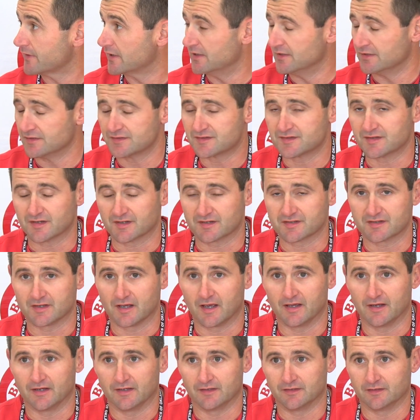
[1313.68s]
in
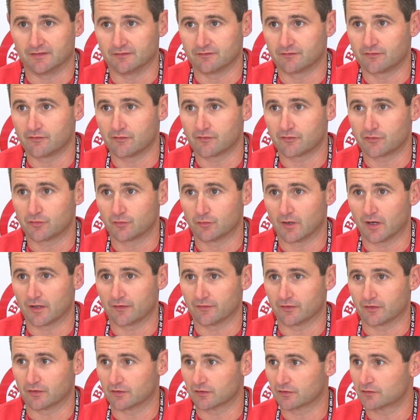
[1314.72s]
6A, and
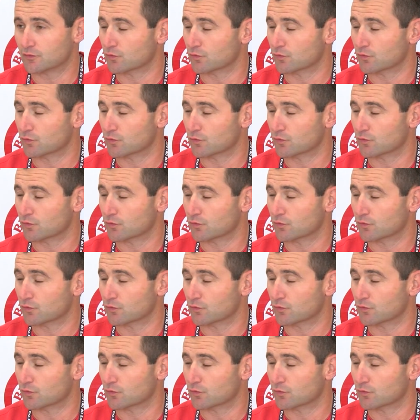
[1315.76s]
throughout the